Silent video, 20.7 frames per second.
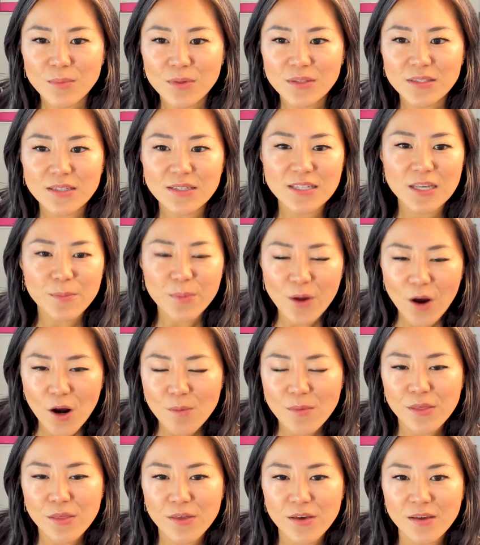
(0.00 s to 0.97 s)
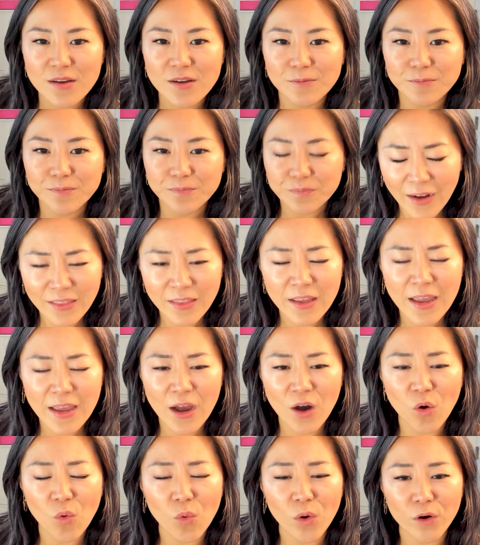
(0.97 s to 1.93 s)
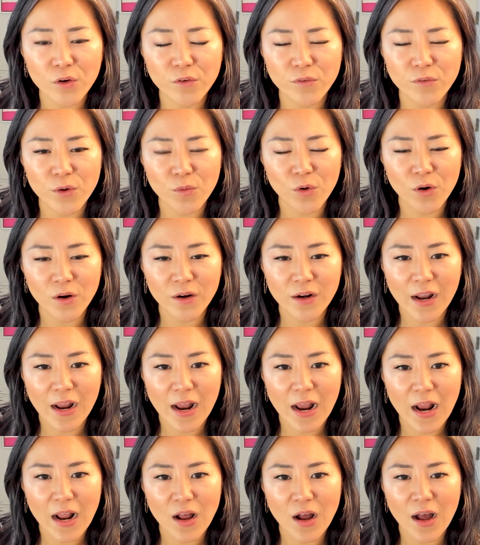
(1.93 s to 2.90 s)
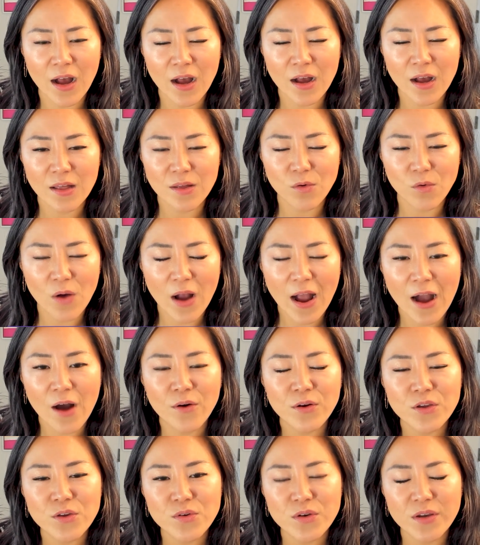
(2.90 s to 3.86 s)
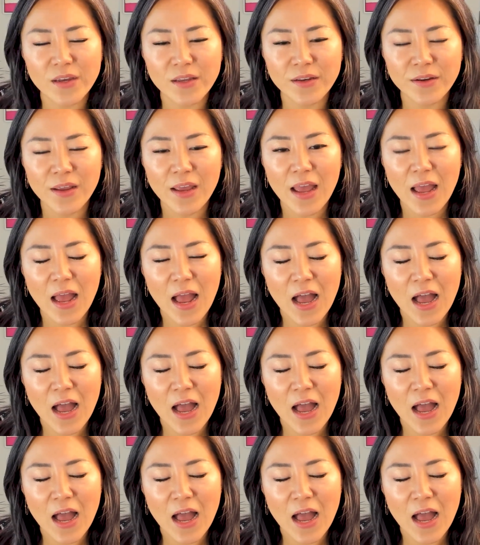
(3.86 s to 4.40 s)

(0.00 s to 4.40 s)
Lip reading: But the CPR method, I lay out word for word how you can